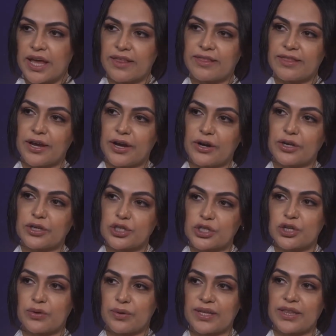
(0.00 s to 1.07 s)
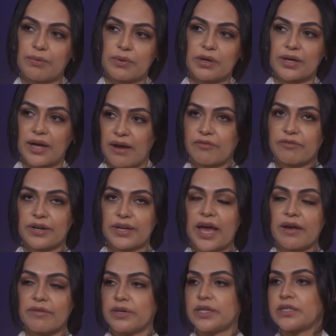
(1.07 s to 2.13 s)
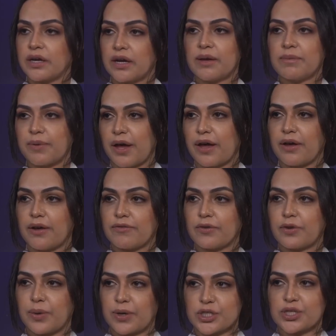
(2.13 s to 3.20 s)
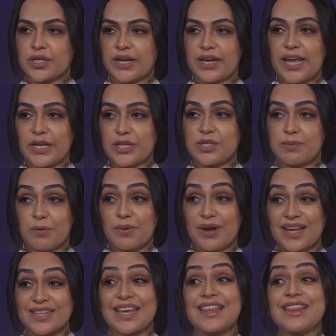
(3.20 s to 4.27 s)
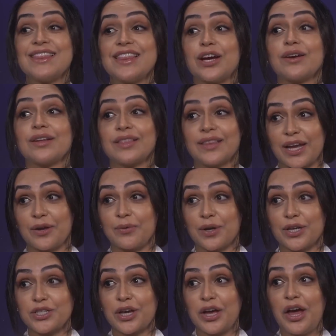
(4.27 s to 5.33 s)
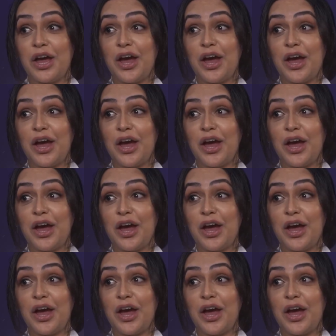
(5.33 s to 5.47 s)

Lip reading: and they are ensuring that we are covering every type of question an HCP would ask in their language.